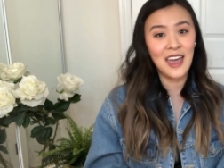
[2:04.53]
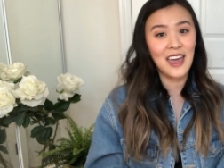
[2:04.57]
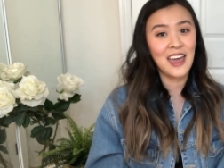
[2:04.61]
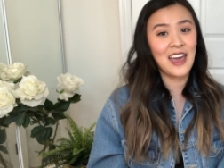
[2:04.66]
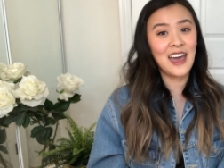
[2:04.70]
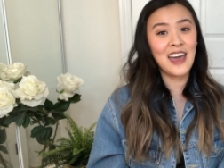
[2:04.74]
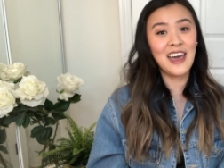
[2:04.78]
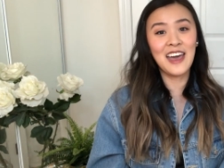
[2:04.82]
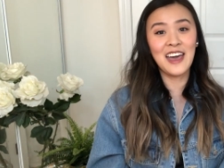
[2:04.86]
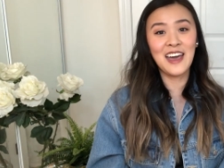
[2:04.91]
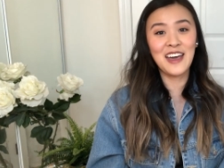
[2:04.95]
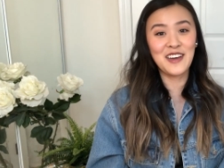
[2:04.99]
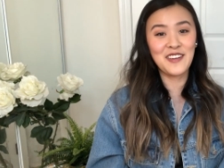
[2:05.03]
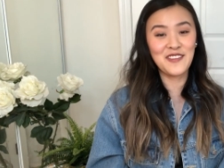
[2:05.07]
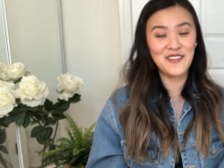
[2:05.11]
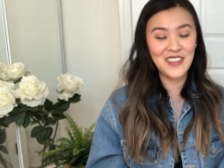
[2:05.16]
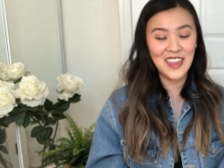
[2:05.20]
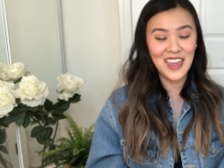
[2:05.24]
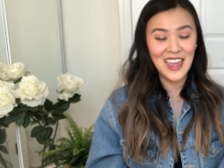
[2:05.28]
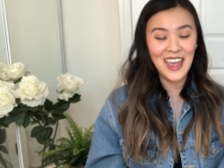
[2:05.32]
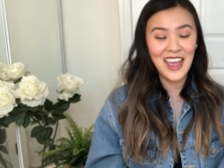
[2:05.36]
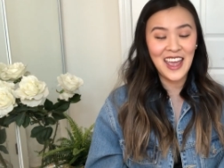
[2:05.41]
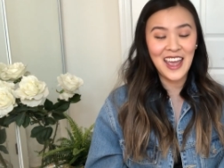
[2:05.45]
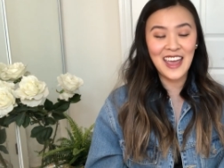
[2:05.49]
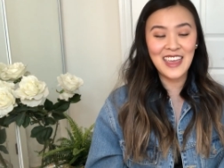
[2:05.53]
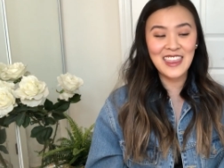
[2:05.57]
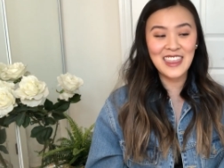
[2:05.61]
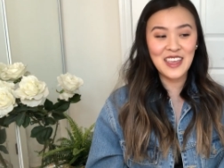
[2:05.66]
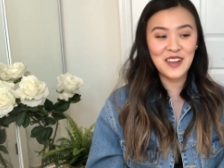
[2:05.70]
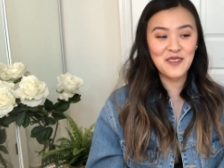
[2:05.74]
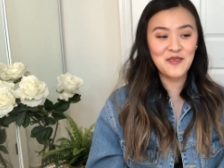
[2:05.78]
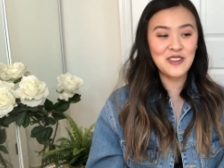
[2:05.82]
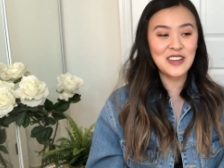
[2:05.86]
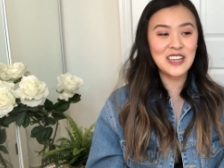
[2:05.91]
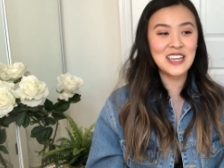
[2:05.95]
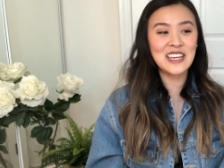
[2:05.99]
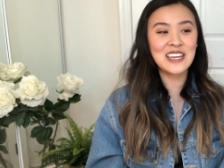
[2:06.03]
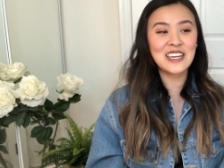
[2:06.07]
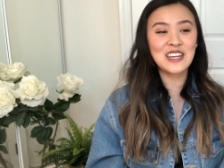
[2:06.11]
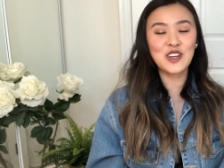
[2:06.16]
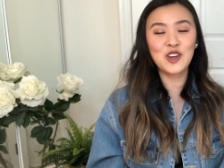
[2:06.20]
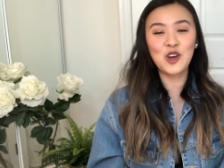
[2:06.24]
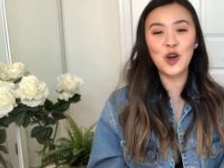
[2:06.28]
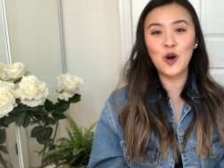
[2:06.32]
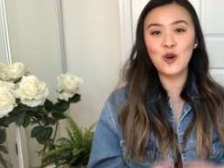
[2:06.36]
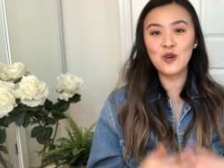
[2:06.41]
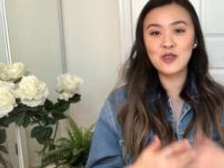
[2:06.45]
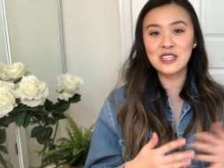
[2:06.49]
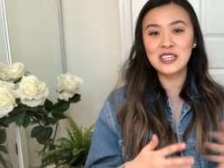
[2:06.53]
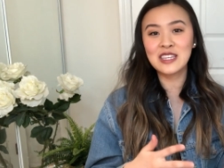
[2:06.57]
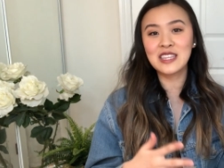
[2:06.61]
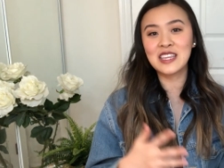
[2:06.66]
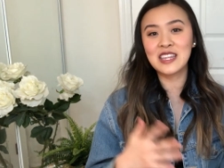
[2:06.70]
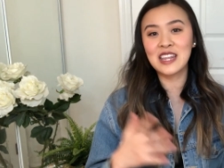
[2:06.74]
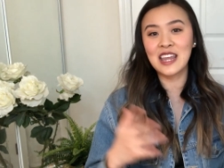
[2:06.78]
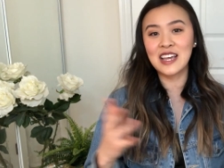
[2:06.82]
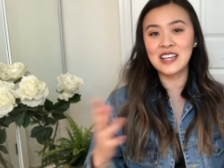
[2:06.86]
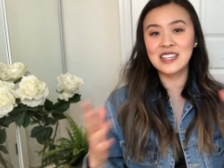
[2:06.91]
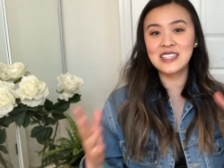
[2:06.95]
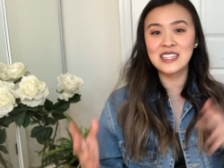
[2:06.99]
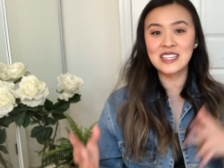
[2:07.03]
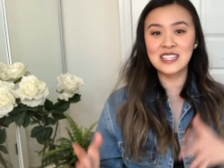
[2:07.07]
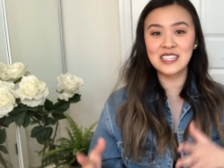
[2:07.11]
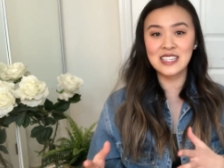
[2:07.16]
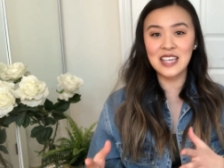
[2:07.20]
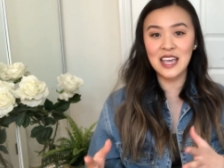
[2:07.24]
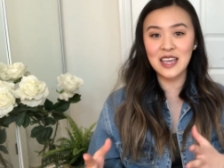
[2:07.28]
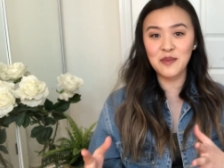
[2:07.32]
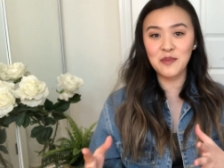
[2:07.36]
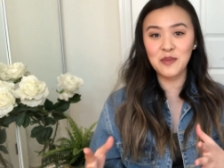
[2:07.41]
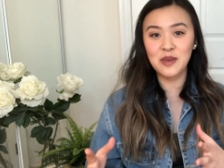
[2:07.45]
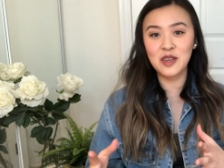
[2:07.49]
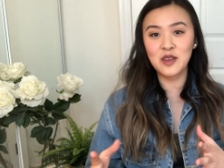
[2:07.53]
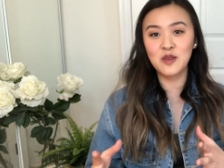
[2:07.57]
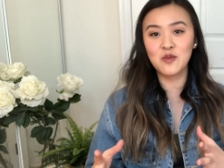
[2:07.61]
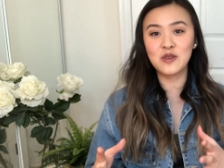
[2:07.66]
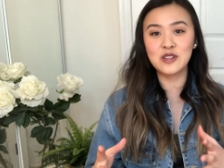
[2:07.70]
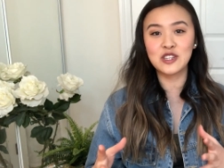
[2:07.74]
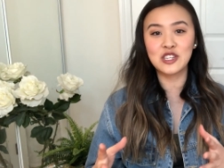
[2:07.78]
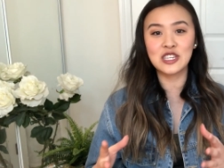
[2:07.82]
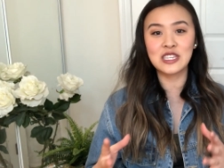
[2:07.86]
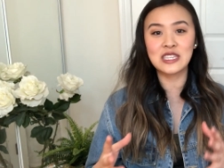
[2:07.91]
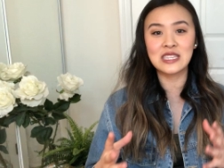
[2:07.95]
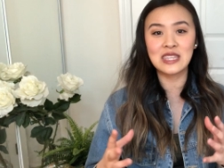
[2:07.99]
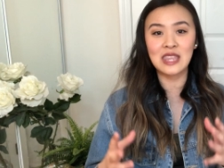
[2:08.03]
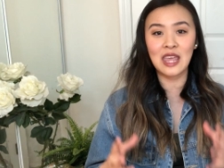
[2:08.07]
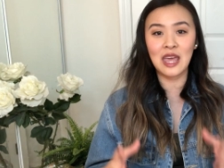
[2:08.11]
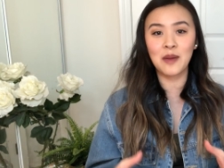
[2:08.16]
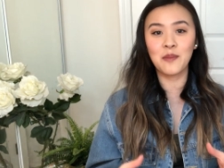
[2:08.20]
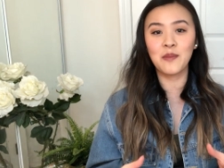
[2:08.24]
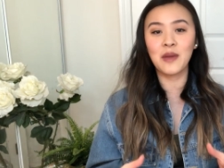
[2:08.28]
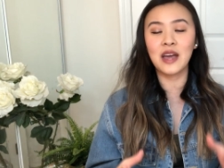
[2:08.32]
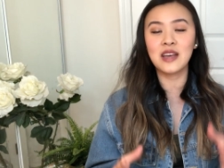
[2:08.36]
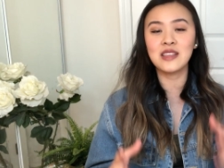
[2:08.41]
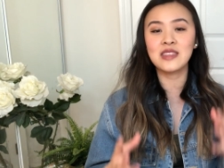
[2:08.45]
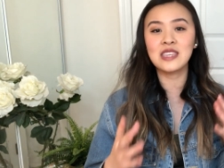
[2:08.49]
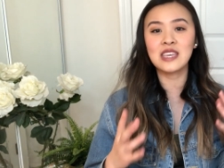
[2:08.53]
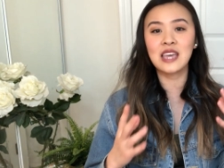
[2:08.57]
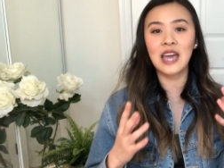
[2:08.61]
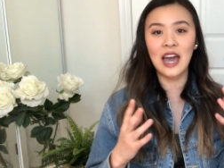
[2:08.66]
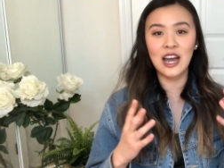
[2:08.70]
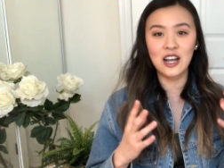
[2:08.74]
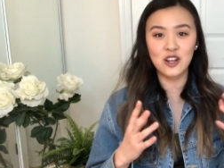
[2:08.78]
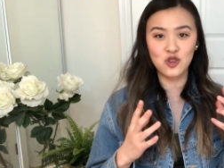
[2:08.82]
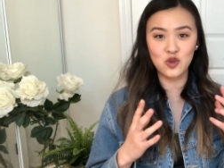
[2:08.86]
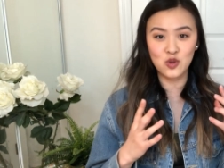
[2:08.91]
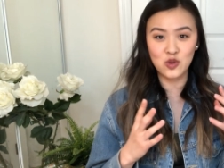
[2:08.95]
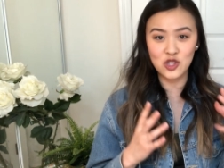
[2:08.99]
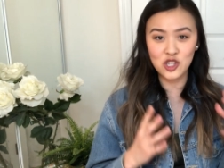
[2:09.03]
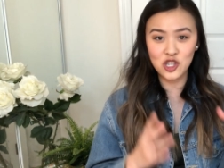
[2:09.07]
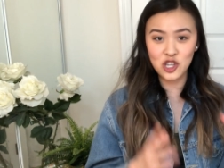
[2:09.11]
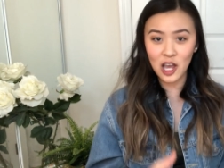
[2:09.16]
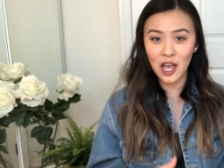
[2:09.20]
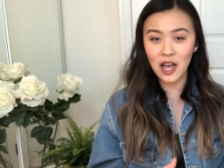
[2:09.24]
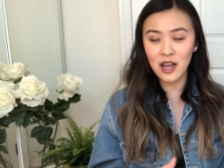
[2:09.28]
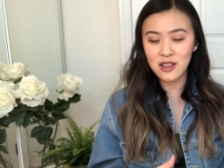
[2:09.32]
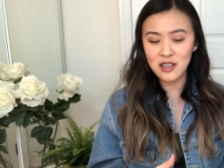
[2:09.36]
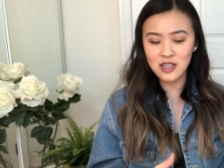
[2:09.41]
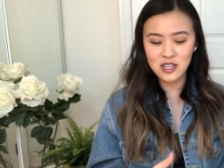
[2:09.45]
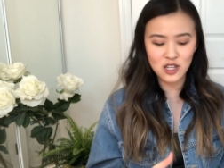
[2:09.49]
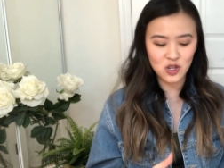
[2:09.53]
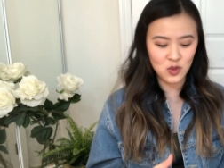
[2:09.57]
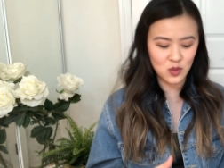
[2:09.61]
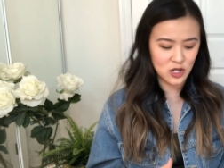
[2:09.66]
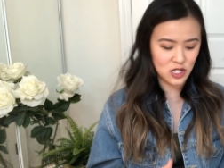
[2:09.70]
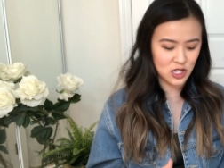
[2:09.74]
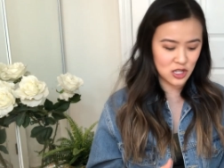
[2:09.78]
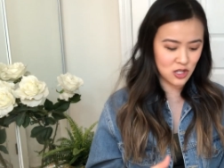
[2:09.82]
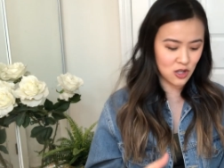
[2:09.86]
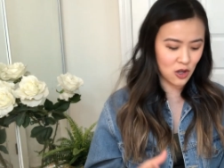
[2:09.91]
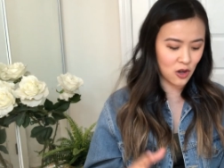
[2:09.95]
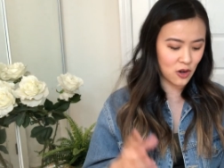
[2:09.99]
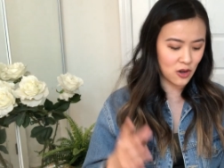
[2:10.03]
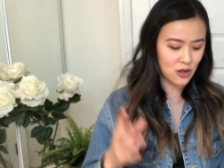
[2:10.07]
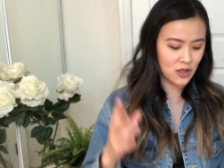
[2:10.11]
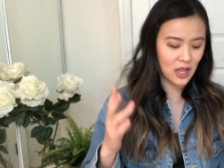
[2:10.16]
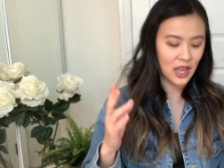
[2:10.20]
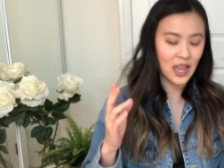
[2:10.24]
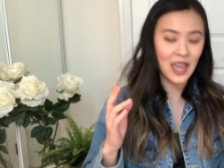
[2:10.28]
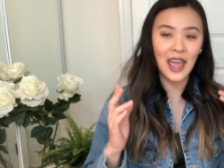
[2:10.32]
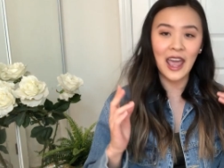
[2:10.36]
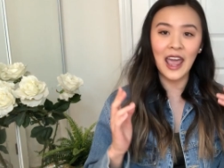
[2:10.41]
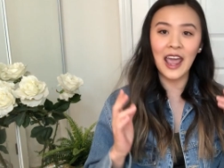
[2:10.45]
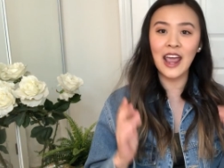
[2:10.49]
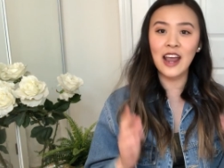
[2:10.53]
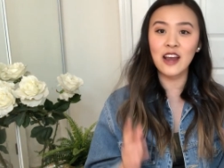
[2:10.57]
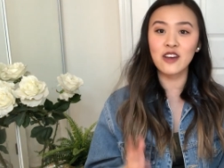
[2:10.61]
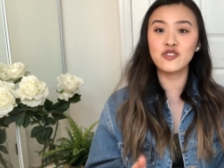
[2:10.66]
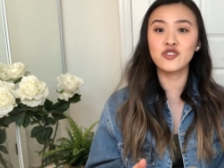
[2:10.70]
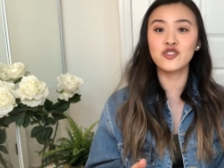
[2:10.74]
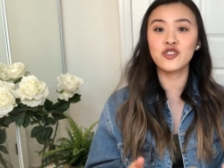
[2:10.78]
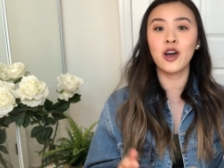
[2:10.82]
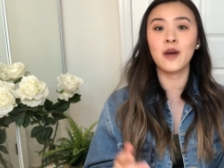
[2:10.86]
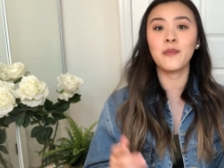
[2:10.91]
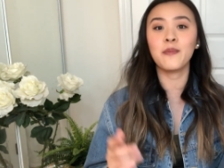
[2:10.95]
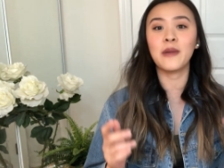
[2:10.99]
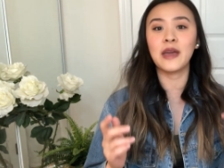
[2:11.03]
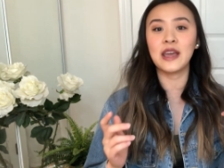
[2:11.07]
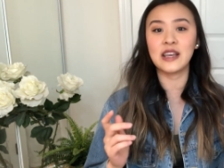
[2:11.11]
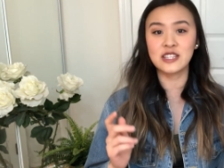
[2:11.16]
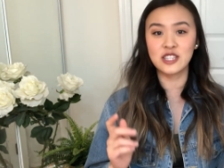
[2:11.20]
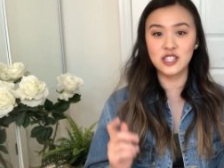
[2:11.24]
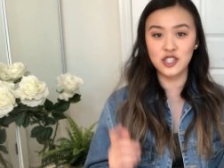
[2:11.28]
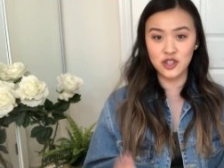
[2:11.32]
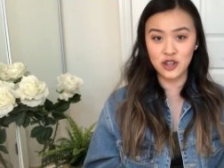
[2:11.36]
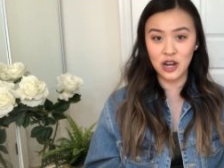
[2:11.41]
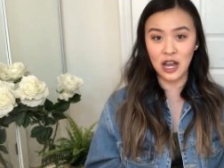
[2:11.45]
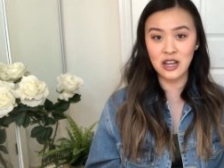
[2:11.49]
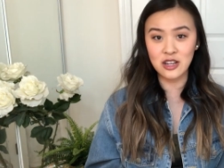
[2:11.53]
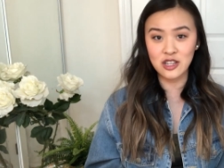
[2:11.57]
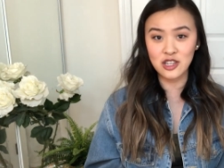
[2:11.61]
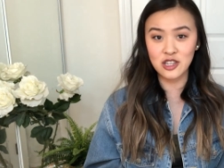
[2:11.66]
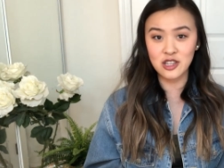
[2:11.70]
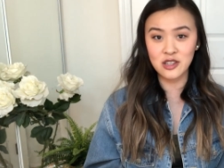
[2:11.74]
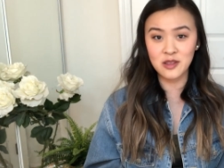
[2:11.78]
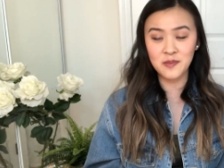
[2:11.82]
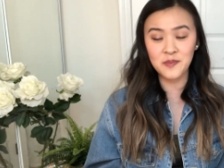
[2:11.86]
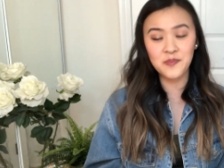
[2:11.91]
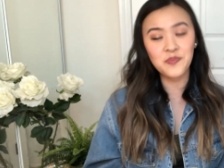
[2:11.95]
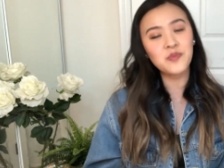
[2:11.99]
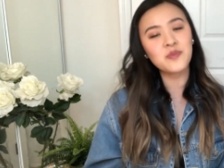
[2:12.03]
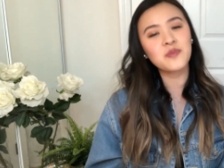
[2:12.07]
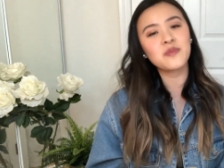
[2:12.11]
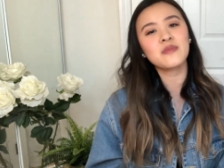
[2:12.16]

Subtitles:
And then we go to the next segment, which is them at the actual challenge, which is called Airdrop Extraction.